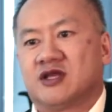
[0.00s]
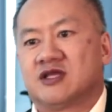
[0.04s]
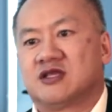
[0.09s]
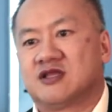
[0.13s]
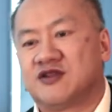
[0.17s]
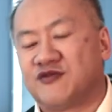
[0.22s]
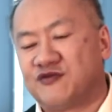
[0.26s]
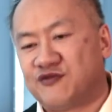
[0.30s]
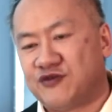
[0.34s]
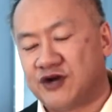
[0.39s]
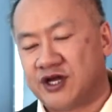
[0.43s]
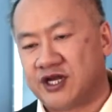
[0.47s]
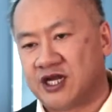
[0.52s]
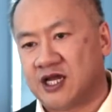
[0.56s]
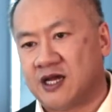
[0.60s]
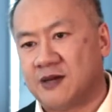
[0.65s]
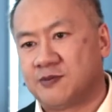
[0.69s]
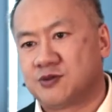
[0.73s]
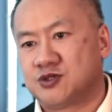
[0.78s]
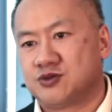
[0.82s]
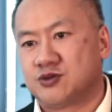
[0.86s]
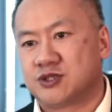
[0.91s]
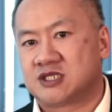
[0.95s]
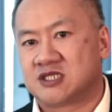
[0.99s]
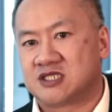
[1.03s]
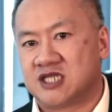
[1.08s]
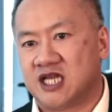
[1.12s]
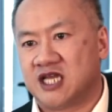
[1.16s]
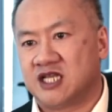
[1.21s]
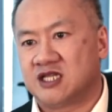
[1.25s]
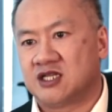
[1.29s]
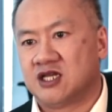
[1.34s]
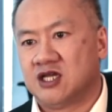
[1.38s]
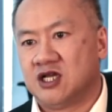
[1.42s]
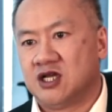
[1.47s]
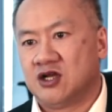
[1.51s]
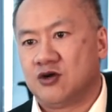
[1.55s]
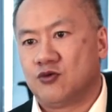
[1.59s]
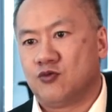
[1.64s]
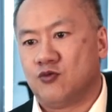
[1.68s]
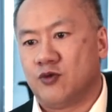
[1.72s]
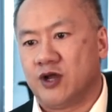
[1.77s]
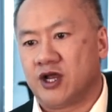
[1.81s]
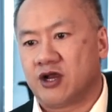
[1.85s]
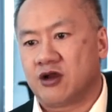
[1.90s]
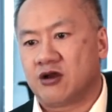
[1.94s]
the fund up to a state
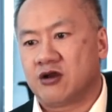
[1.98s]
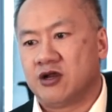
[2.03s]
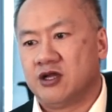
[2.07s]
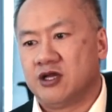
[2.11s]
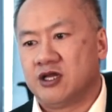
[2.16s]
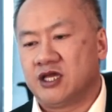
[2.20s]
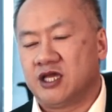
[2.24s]
where